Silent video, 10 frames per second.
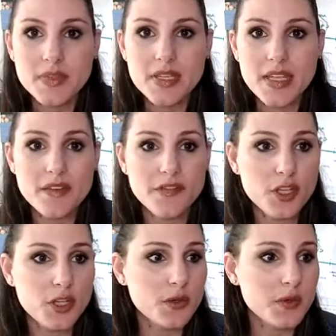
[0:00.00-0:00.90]
If
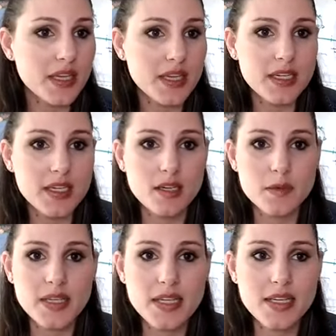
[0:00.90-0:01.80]
you can hear
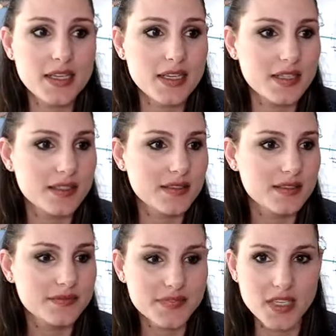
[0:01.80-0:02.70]
me.
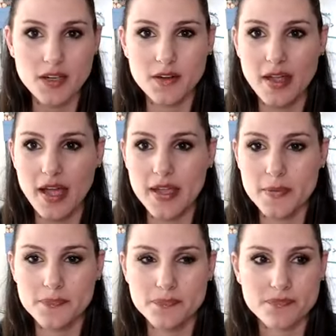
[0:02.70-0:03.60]
Okay.
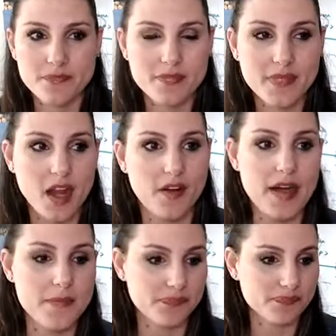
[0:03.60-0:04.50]
All right.
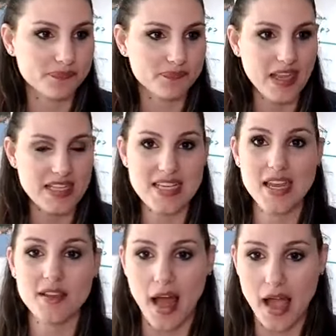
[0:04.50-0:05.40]
It's saying
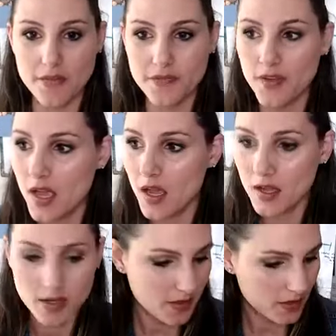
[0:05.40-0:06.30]
live.
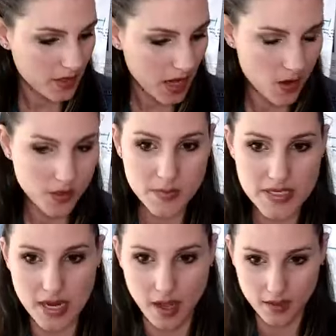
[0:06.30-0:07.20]
How can we
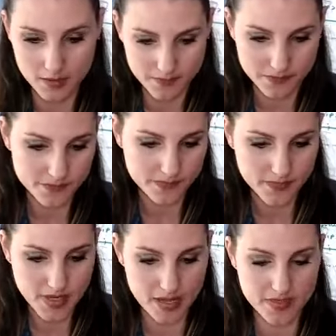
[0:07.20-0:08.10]
tell?
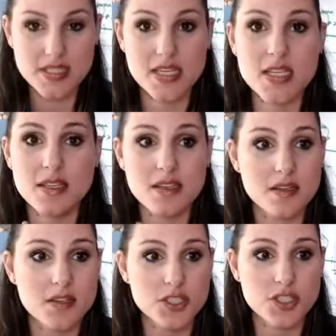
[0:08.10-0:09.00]
Okay, this is
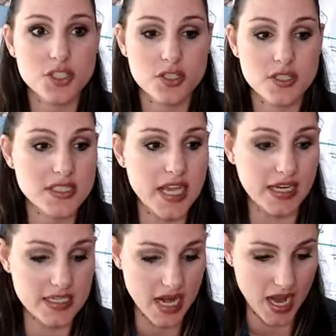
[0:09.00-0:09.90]
second
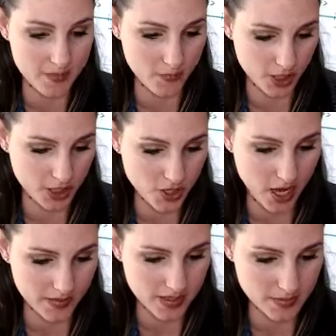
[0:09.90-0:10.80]
time we're going to try
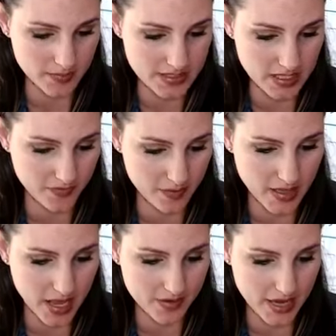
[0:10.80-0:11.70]
this. I'm going to see if I'm
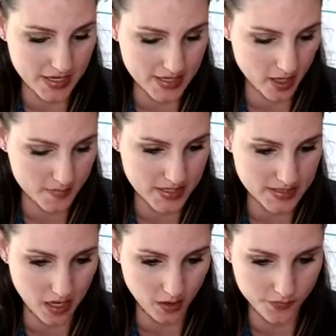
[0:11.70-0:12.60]
live and I can hear
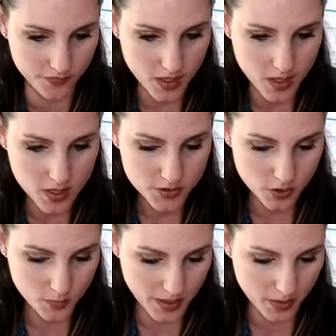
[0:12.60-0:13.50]
myself. So
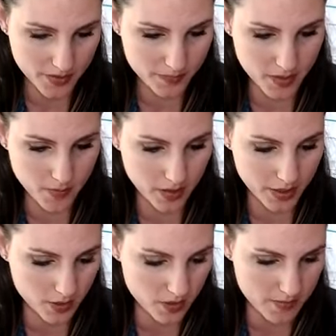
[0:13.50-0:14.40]
bear with me while I
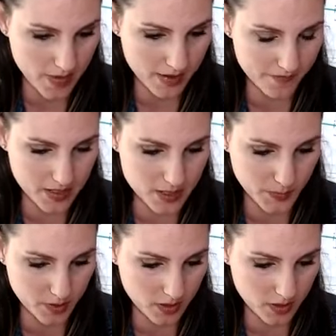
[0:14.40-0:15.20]
go to my Facebook.